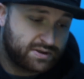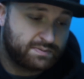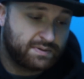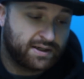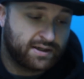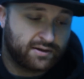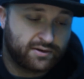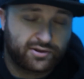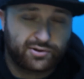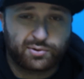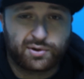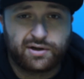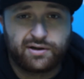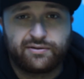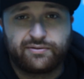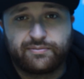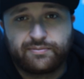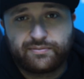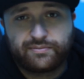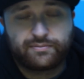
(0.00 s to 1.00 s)
spending
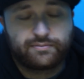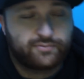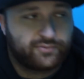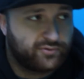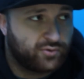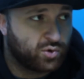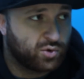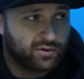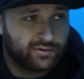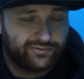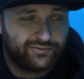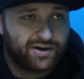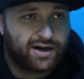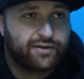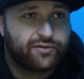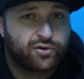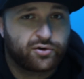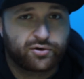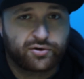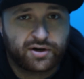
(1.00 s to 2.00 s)
$300, $400,
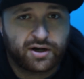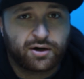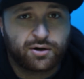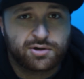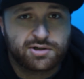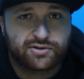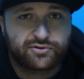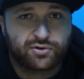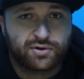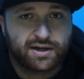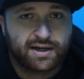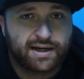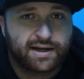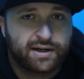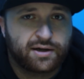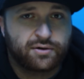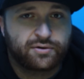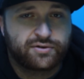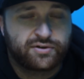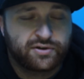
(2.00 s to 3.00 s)
$500 for a
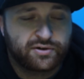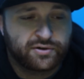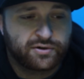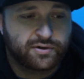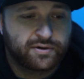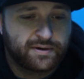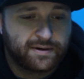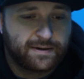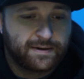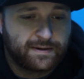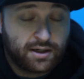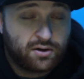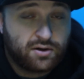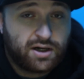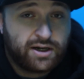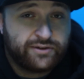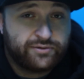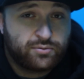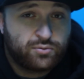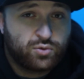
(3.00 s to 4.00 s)
handheld tuner, and a
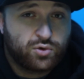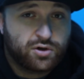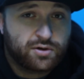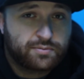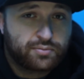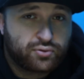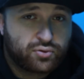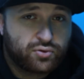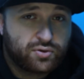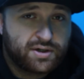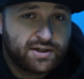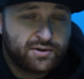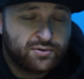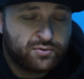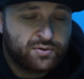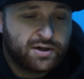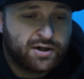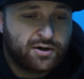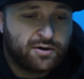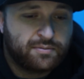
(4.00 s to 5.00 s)
lot of them work pretty
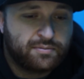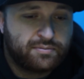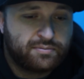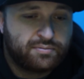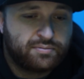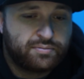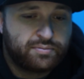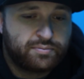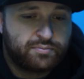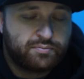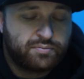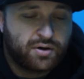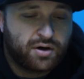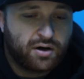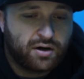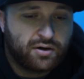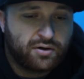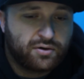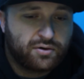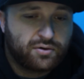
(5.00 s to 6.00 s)
well.
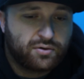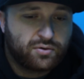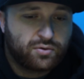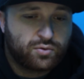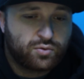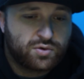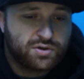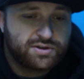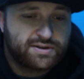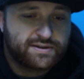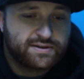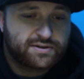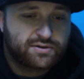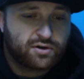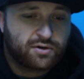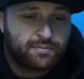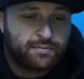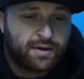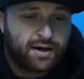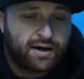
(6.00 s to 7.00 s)
But once you
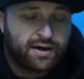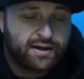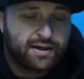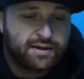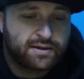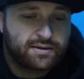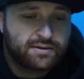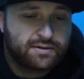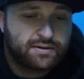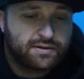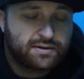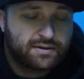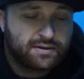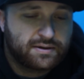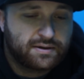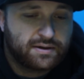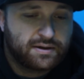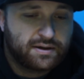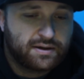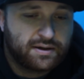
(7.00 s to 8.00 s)
start modding,
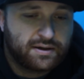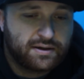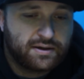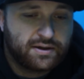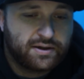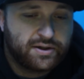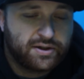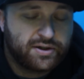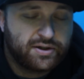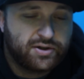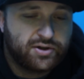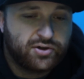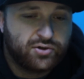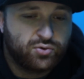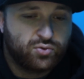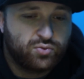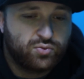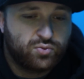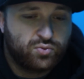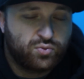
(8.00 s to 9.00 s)

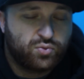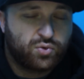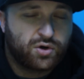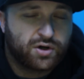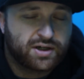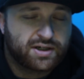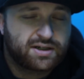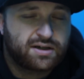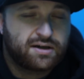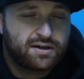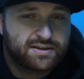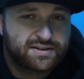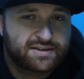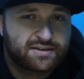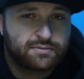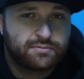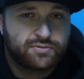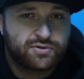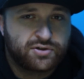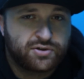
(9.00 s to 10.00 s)
you want a
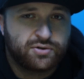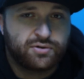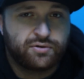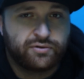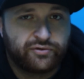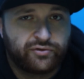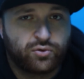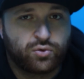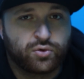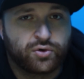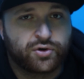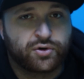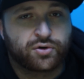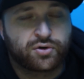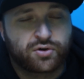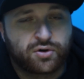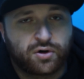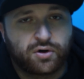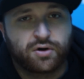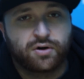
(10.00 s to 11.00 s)
custom tune for
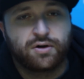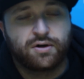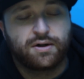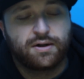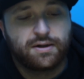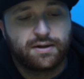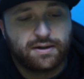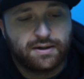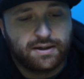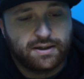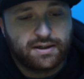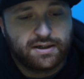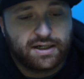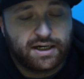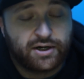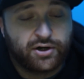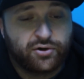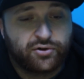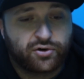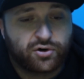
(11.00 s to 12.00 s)
your car.
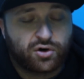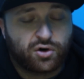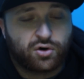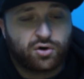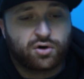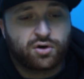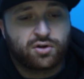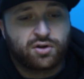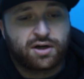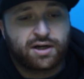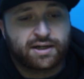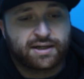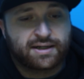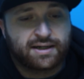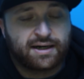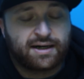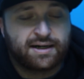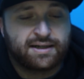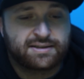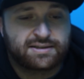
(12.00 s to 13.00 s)
I know there are a lot of
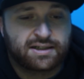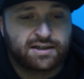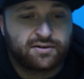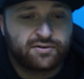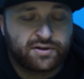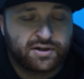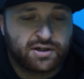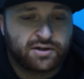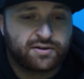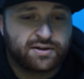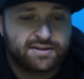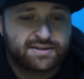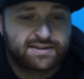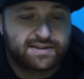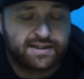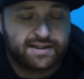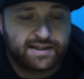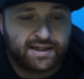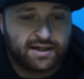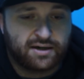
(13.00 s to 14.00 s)
guys out there that
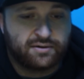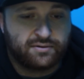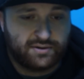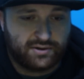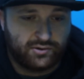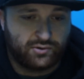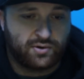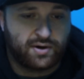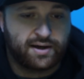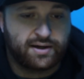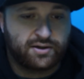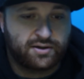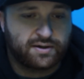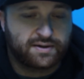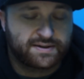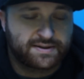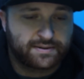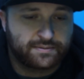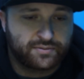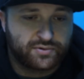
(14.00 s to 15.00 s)
send out and write
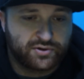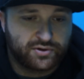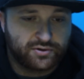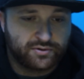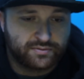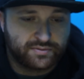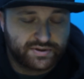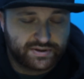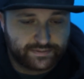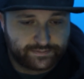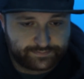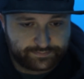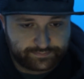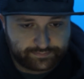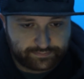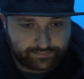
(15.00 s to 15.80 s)
custom tunes